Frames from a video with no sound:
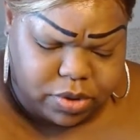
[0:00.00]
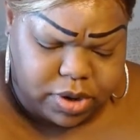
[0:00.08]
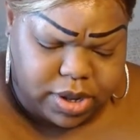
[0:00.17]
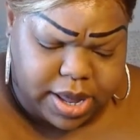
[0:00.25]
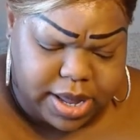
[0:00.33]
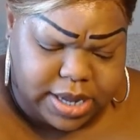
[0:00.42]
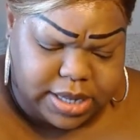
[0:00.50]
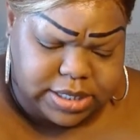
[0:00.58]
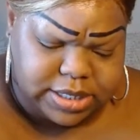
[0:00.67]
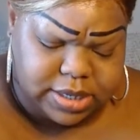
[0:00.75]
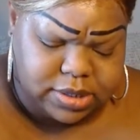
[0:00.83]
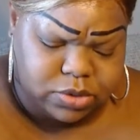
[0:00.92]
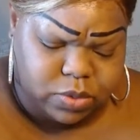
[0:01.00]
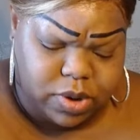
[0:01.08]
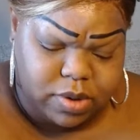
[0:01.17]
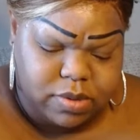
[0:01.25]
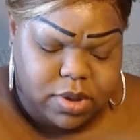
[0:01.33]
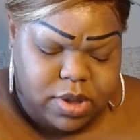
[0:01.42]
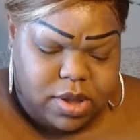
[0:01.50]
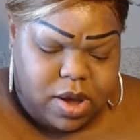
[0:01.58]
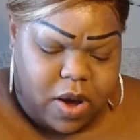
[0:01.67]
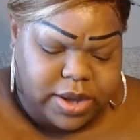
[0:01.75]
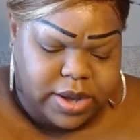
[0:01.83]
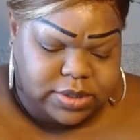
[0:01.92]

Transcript: 38, 10, 12. All right.